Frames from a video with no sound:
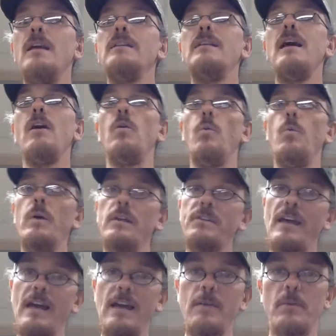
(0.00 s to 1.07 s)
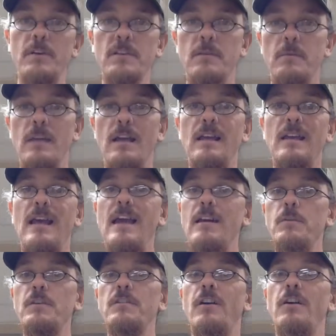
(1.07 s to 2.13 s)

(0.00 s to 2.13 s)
Now, with the hammers, hammers